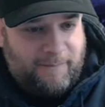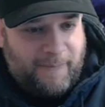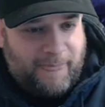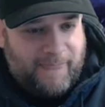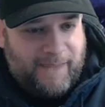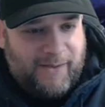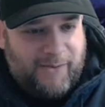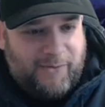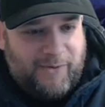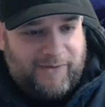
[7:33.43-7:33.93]

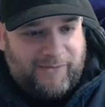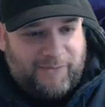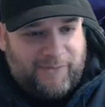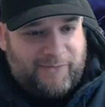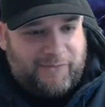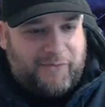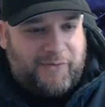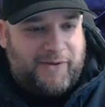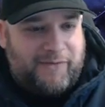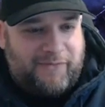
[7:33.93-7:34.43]
It was
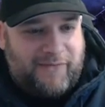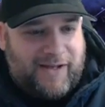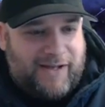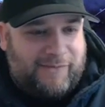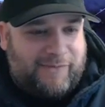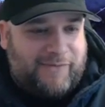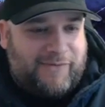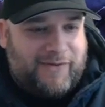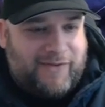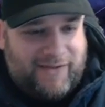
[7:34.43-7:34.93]

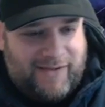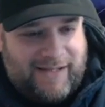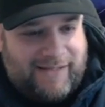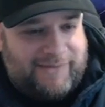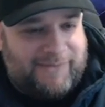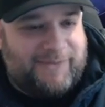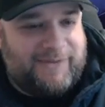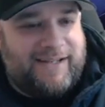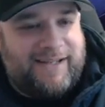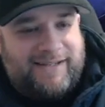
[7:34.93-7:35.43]
1:45 before the
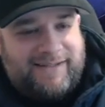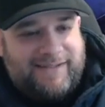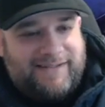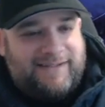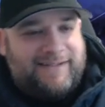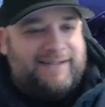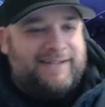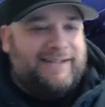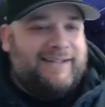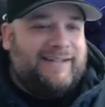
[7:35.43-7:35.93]
last one
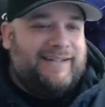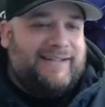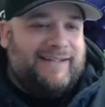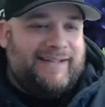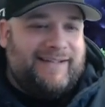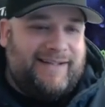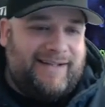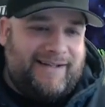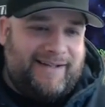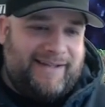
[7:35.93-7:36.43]
ended.
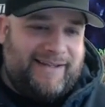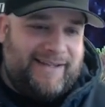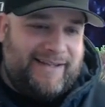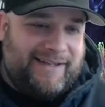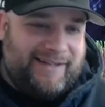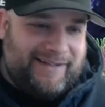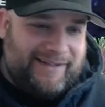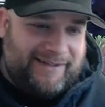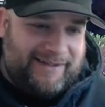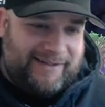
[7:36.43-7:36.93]
How
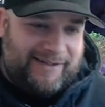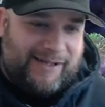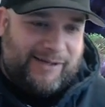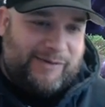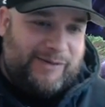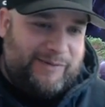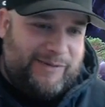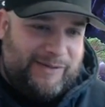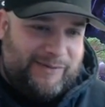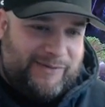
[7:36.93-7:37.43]

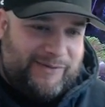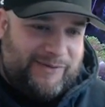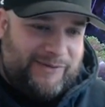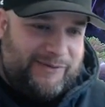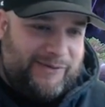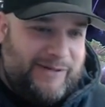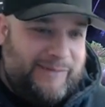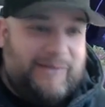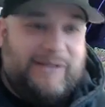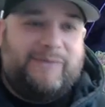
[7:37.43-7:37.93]
many people?
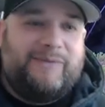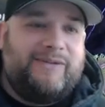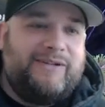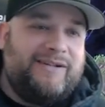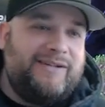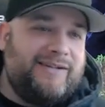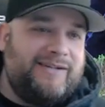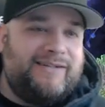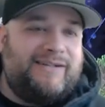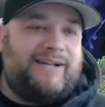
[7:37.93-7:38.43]
3 people
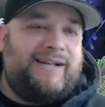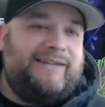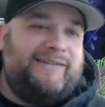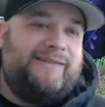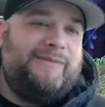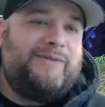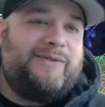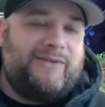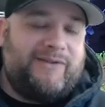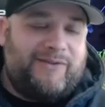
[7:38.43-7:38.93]
here. I
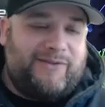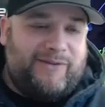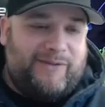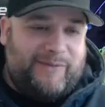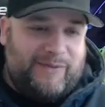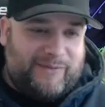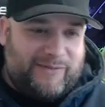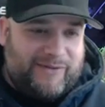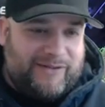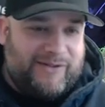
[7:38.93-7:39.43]
see more than 3
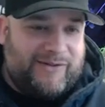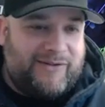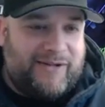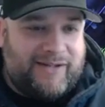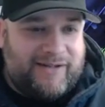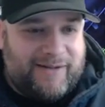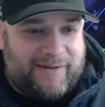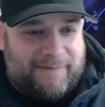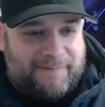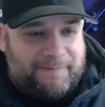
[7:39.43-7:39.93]
people here
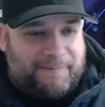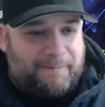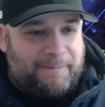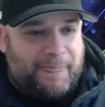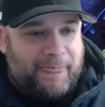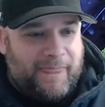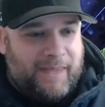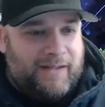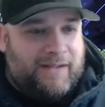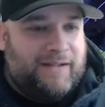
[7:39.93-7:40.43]
right now.
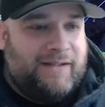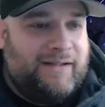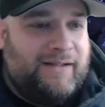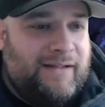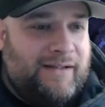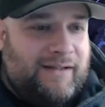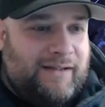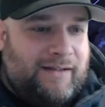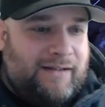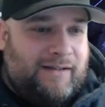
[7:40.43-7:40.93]

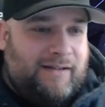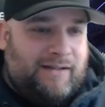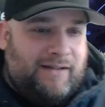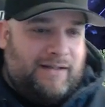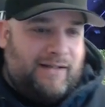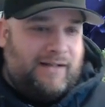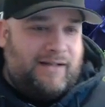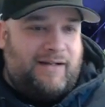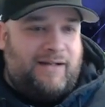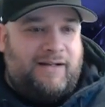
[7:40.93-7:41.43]

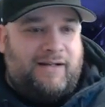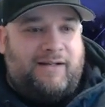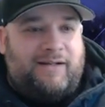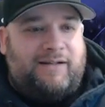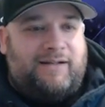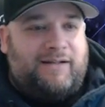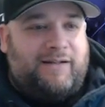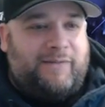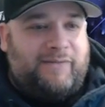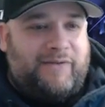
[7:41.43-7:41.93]

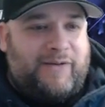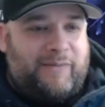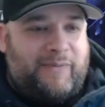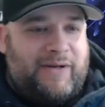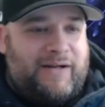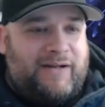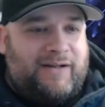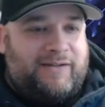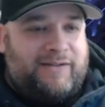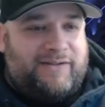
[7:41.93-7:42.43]

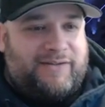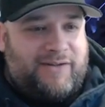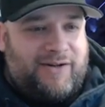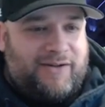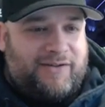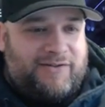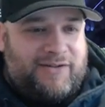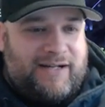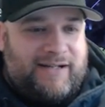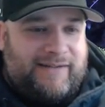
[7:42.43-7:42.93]
Vampire
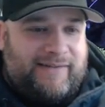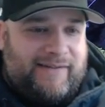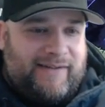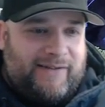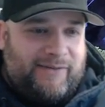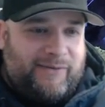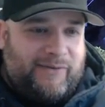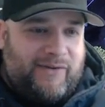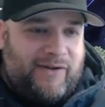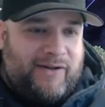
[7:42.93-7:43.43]
Dark Dragon
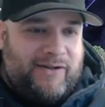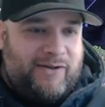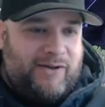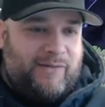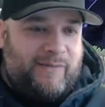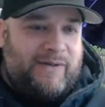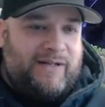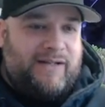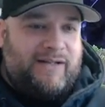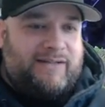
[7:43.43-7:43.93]
says, we're sorry you
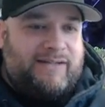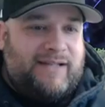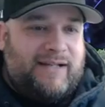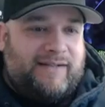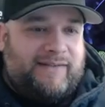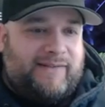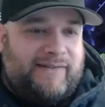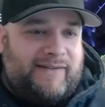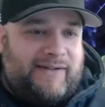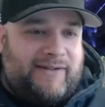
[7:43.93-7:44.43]
owe money on
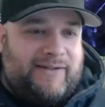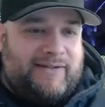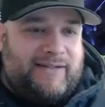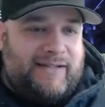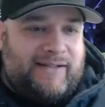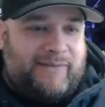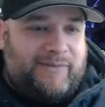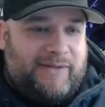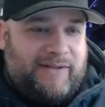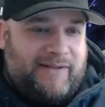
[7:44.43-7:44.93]
taxes. I heard
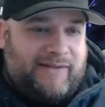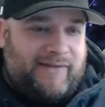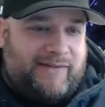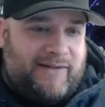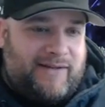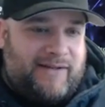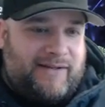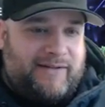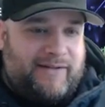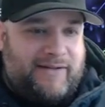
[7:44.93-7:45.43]
that's because a
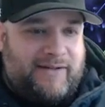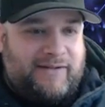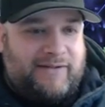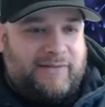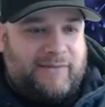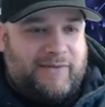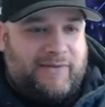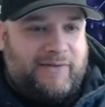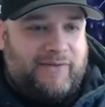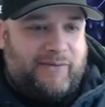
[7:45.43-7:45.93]
lot of
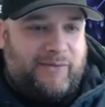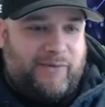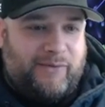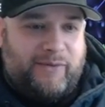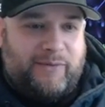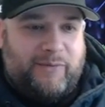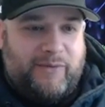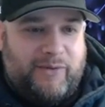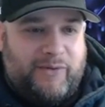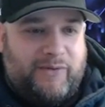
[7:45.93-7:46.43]
deductibles were
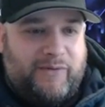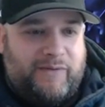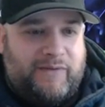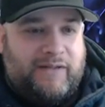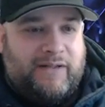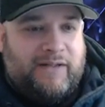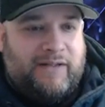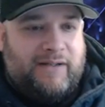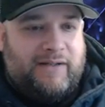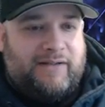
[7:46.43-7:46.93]

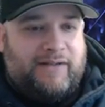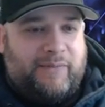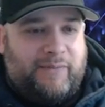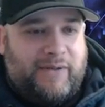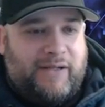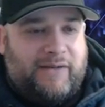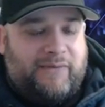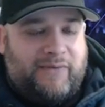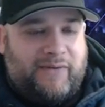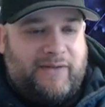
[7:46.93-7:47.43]
removed to
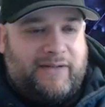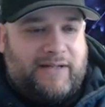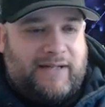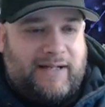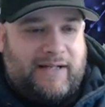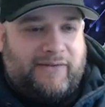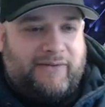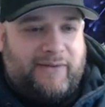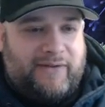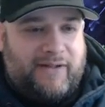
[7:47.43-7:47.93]
pay for the
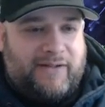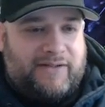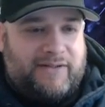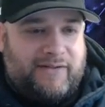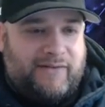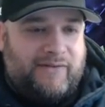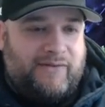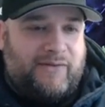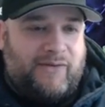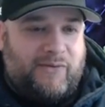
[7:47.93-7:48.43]
tax
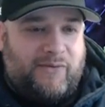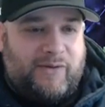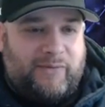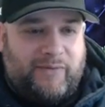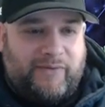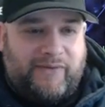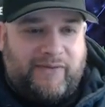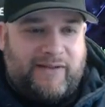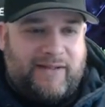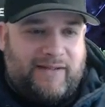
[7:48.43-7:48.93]
reductions to the
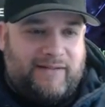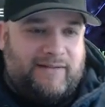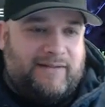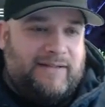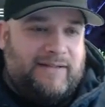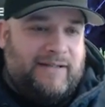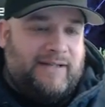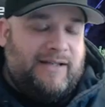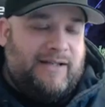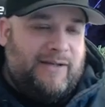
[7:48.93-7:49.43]
1%.
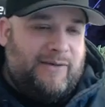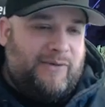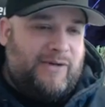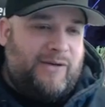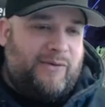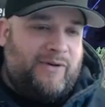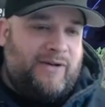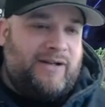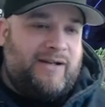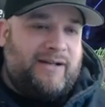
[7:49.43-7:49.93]

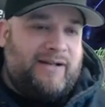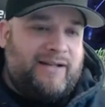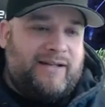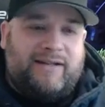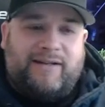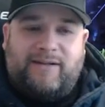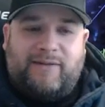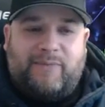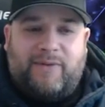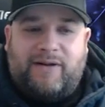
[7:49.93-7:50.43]
Well, we're not going to
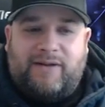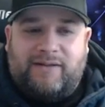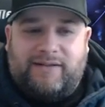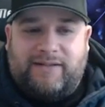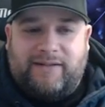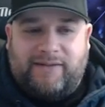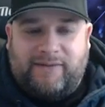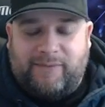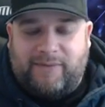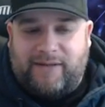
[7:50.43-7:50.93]
get into
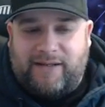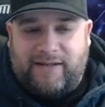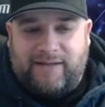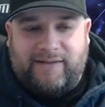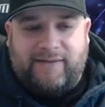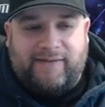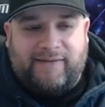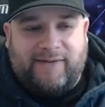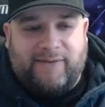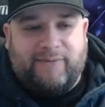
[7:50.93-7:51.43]
politics, but that
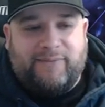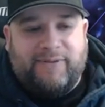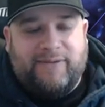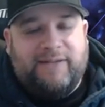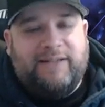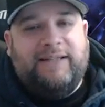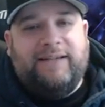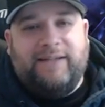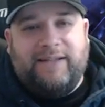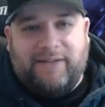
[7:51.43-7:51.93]
is
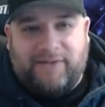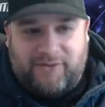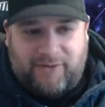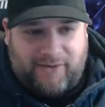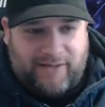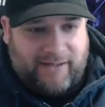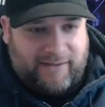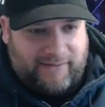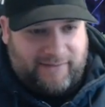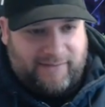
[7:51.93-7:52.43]
completely
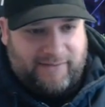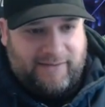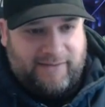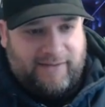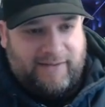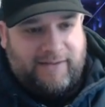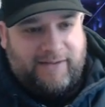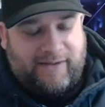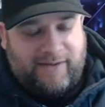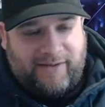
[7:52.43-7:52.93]
incorrect.
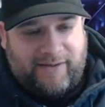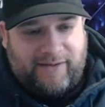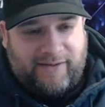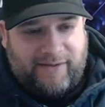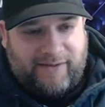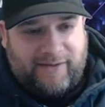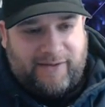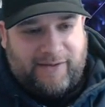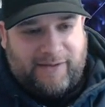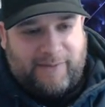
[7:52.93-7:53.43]

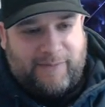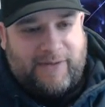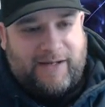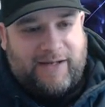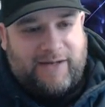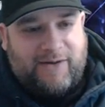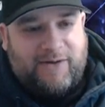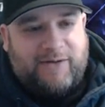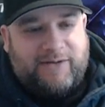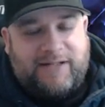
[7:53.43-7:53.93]

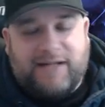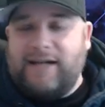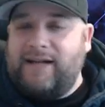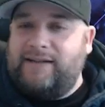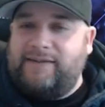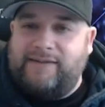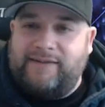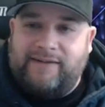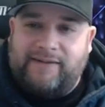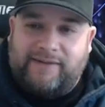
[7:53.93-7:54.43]
I owe
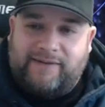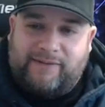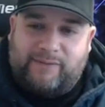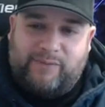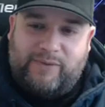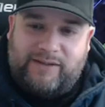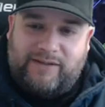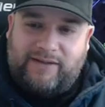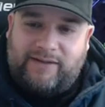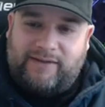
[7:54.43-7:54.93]
taxes
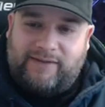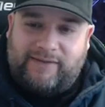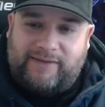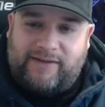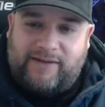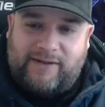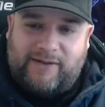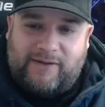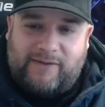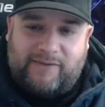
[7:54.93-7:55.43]
because
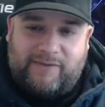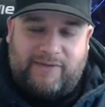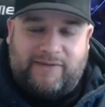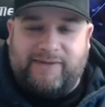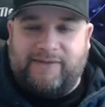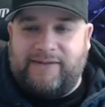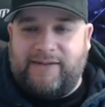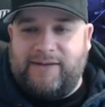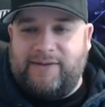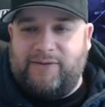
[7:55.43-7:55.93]
of
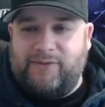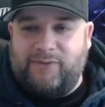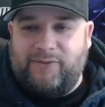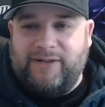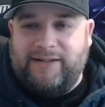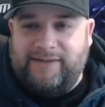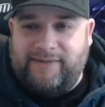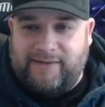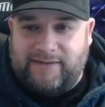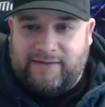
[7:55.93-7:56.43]
said
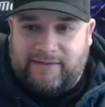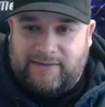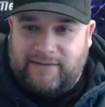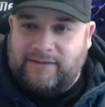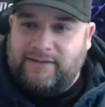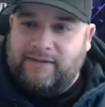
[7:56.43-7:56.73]
reason.